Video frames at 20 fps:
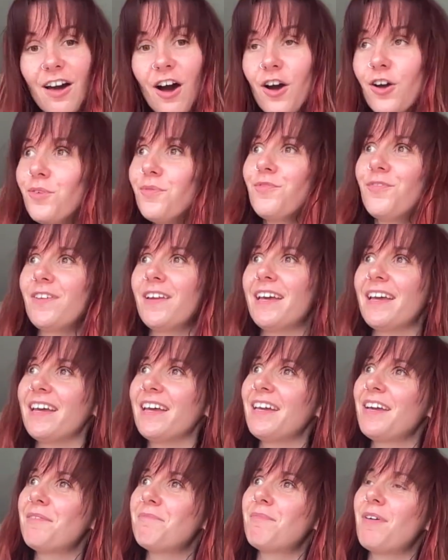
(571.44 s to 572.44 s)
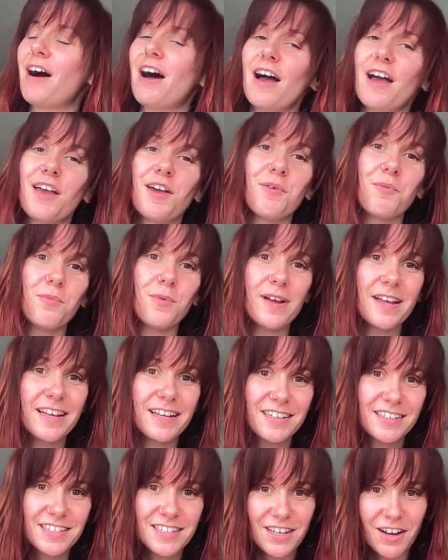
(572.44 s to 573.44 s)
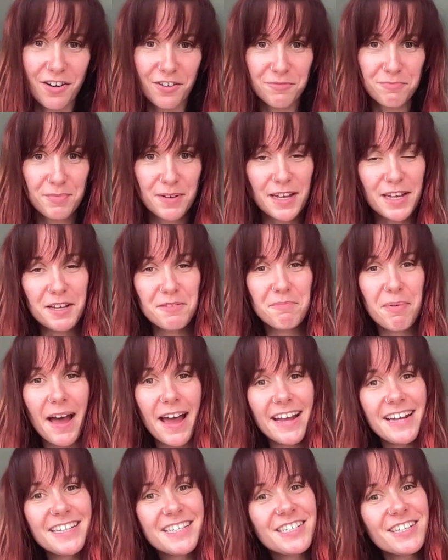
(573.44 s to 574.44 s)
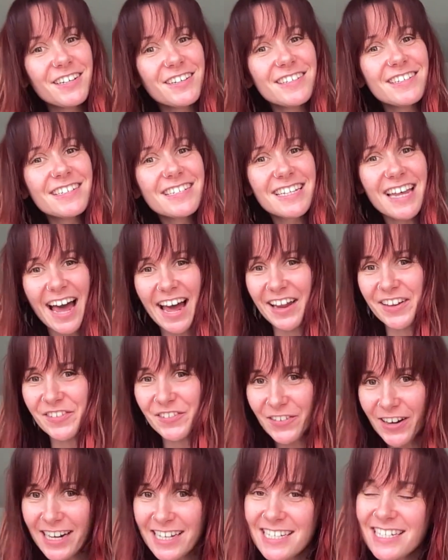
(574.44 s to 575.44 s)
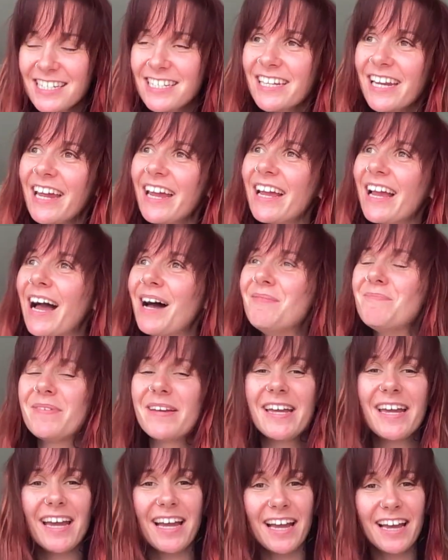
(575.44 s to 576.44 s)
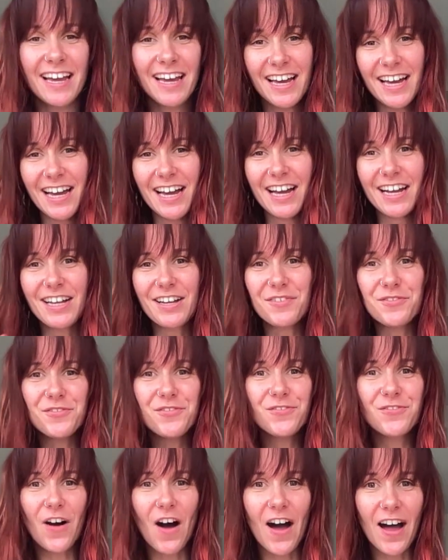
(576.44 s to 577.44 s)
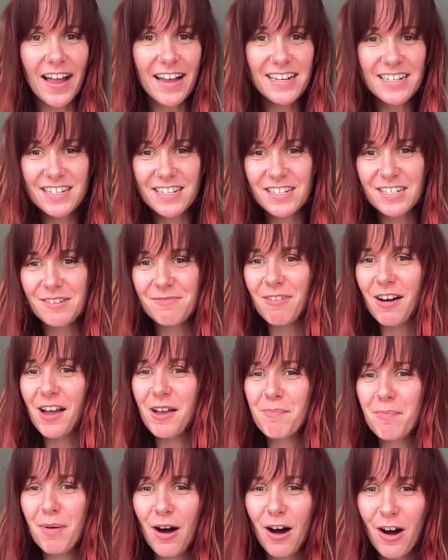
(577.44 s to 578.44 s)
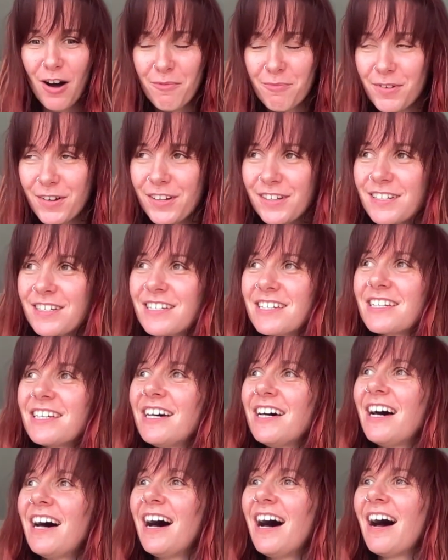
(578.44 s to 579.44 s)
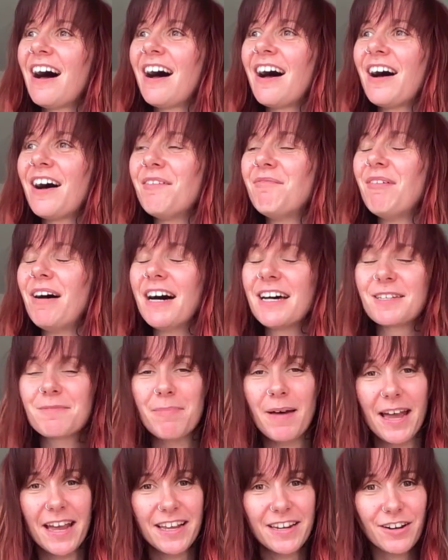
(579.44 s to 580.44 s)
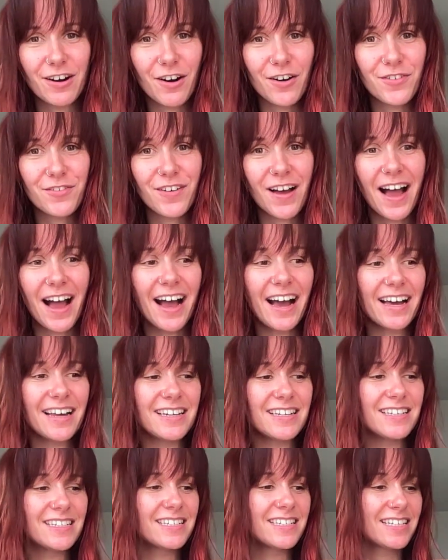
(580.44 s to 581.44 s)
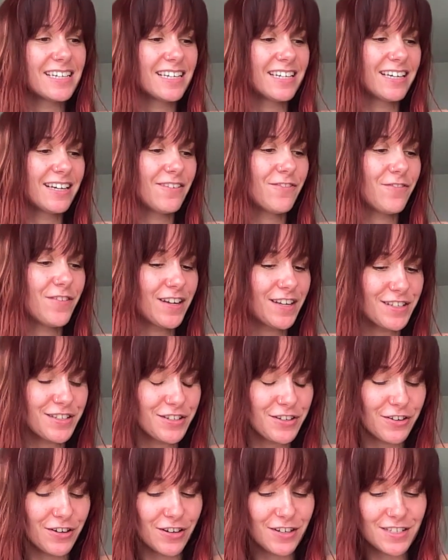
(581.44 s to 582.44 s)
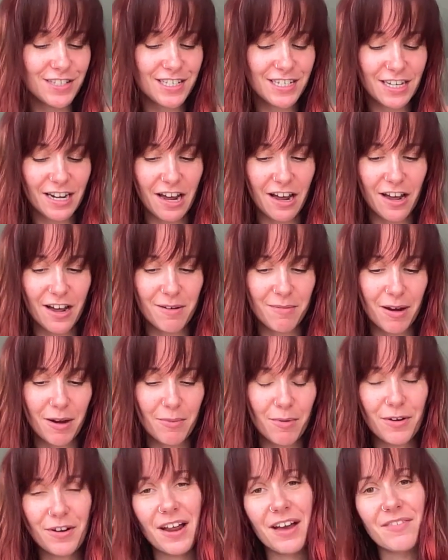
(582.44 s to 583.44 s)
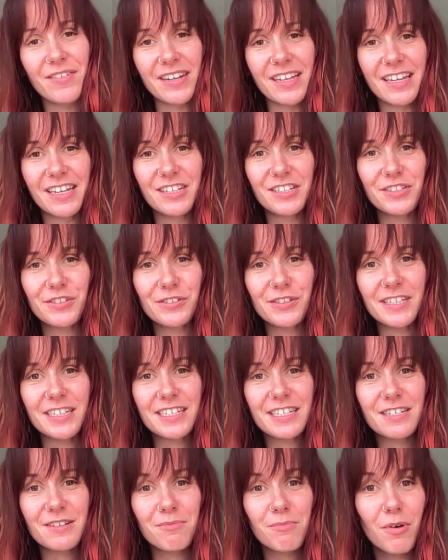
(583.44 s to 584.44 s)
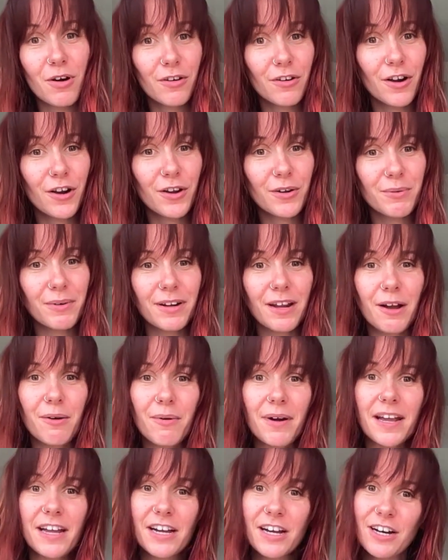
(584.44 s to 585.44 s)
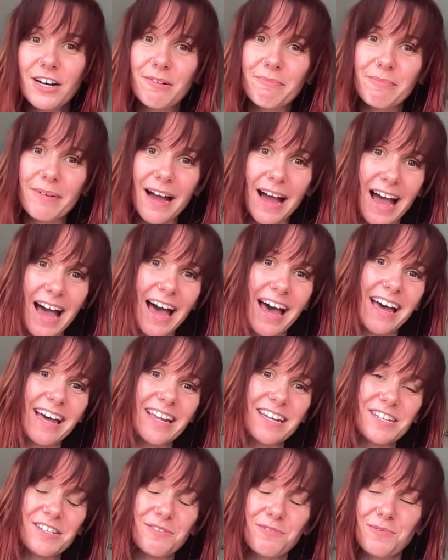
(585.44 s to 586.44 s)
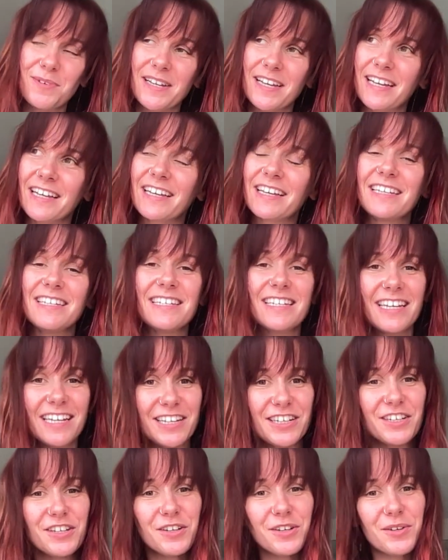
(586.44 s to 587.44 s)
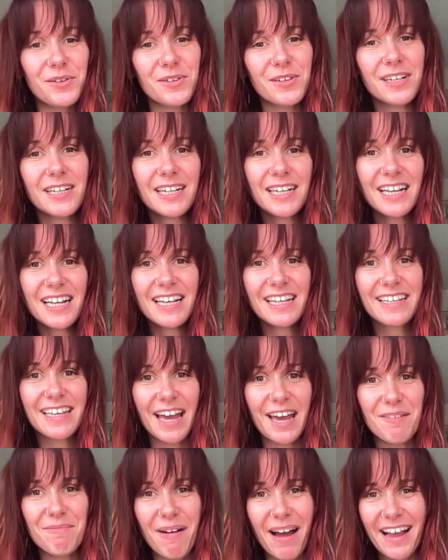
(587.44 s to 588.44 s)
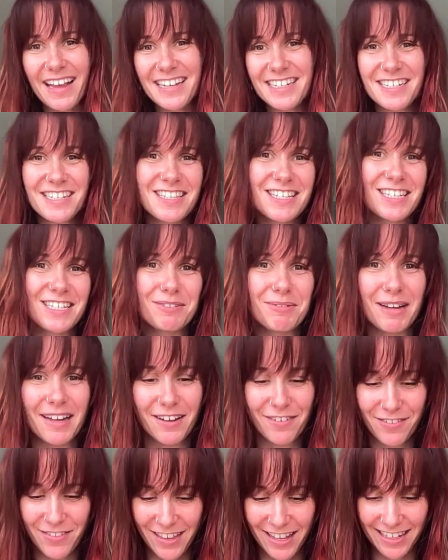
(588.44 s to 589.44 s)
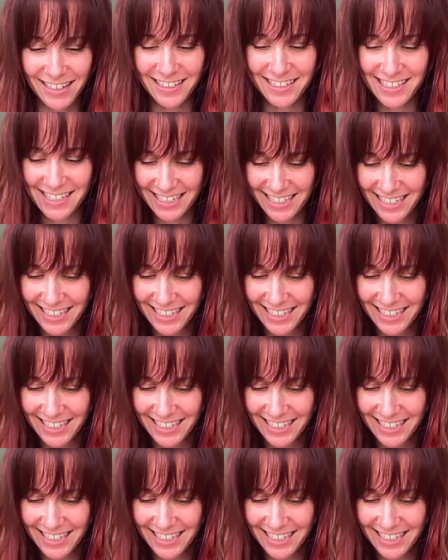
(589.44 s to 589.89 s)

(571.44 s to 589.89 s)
Hopefully my weeks of being patient and resting and being confined to my apartment has paid off, and fingers crossed I won't have any injuries tomorrow when I wake up and we can continue getting back into the swing of things.